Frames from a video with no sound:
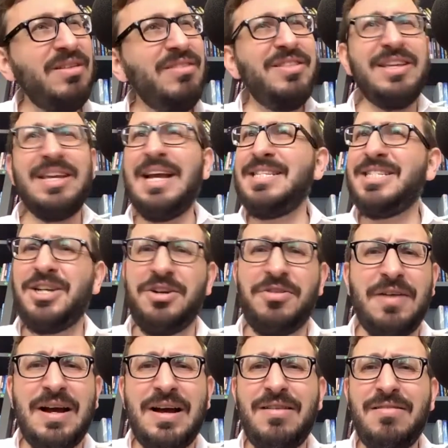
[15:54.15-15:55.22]
The Yetzer
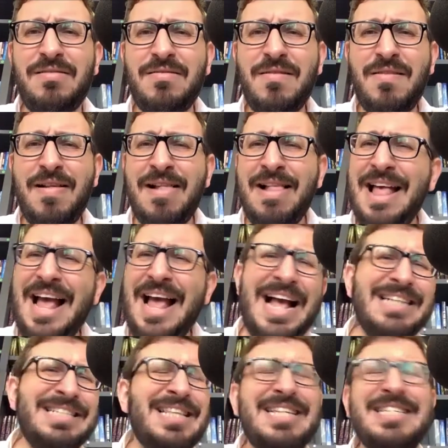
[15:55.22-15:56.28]
Hara
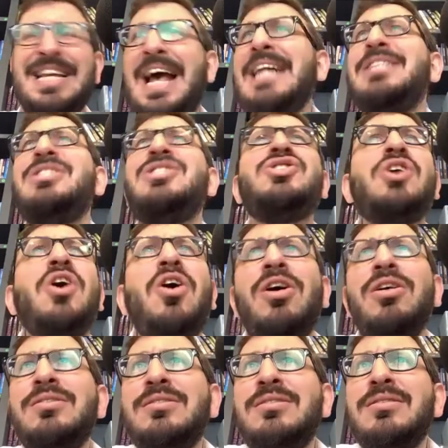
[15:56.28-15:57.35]
has this head
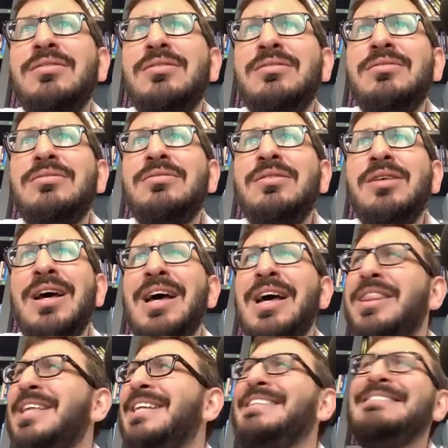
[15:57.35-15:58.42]
start.
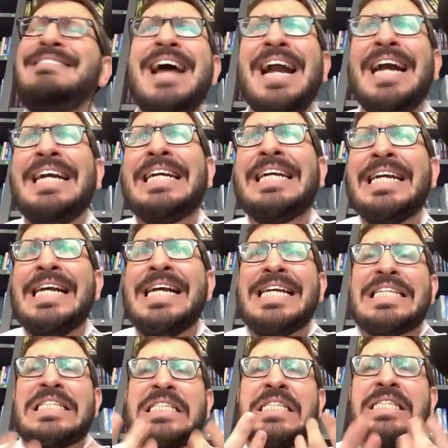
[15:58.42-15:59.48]
The deck
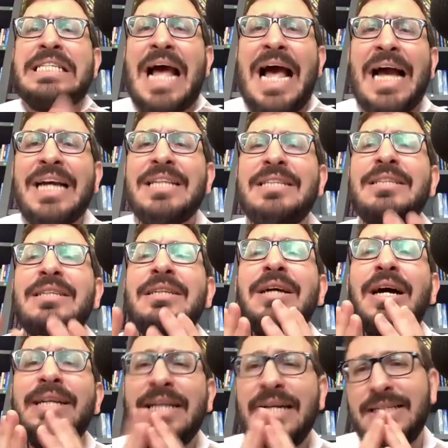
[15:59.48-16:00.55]
is stacked
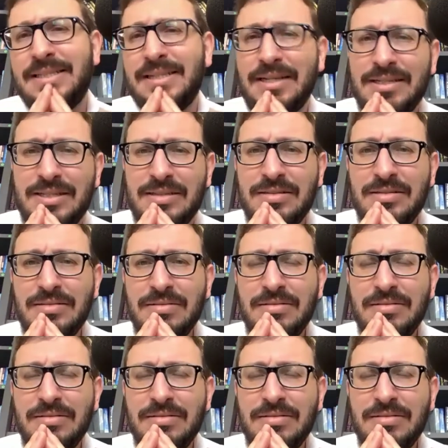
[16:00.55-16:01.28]
against us.